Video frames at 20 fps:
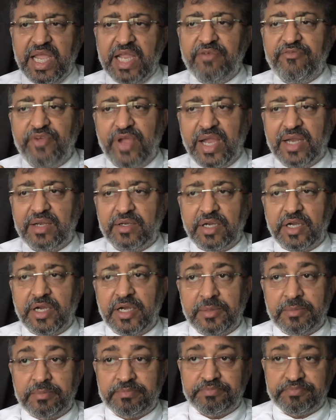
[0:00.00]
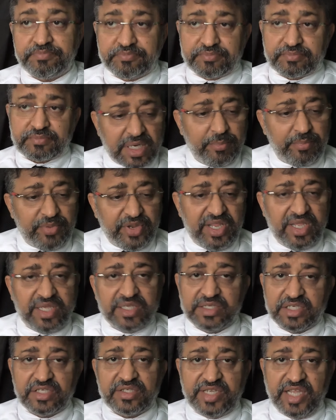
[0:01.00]
In fact, the company
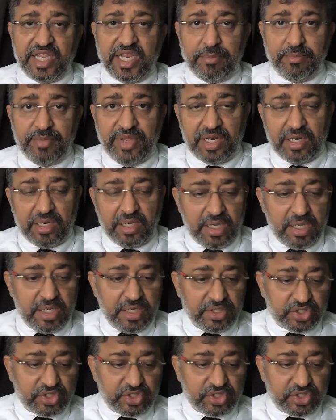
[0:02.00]
is a steel mill.